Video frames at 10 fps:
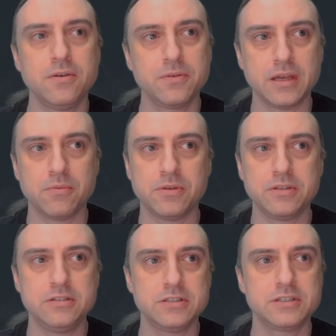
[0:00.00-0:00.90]
okay, well,
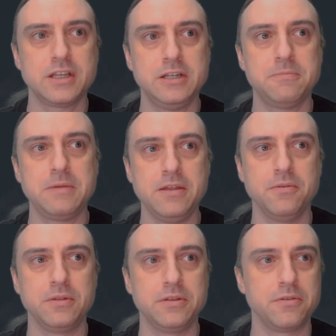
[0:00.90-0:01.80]
you just sign up here
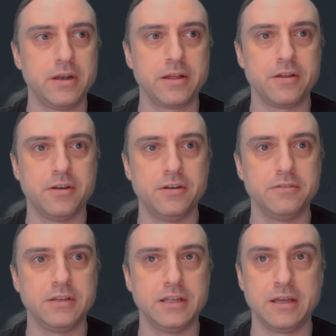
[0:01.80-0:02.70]
with your credit
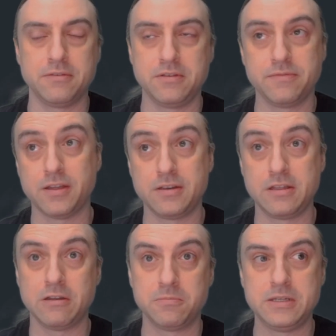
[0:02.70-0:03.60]
card and now you've got
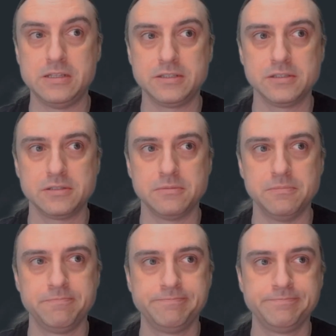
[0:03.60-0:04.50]
an ERP system.
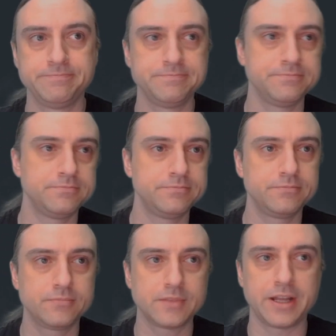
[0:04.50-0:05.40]

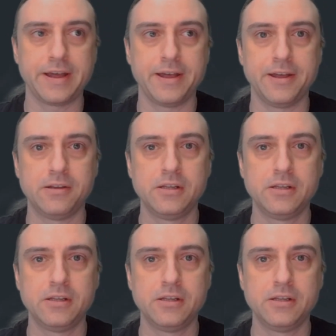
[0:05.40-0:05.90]
Ta-da!